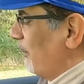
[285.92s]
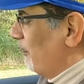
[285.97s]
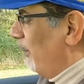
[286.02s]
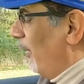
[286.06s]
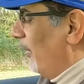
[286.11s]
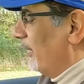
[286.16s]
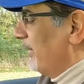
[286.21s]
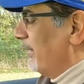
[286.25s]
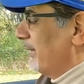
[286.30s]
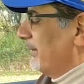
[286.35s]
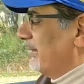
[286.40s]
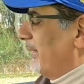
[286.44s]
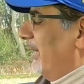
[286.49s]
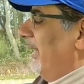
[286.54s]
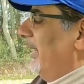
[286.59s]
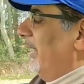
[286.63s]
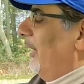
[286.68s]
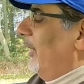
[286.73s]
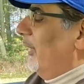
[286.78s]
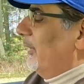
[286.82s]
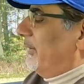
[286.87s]
the pod is
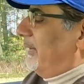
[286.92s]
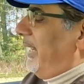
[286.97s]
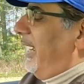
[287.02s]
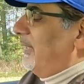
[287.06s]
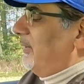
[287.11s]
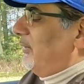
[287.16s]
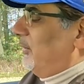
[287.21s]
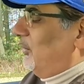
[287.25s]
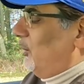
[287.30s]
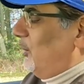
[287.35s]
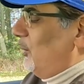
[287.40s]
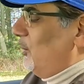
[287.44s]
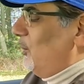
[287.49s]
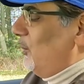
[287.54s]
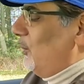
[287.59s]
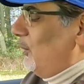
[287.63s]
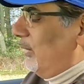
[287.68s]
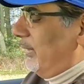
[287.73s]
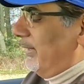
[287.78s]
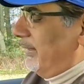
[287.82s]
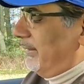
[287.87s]
attached
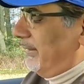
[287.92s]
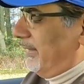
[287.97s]
to the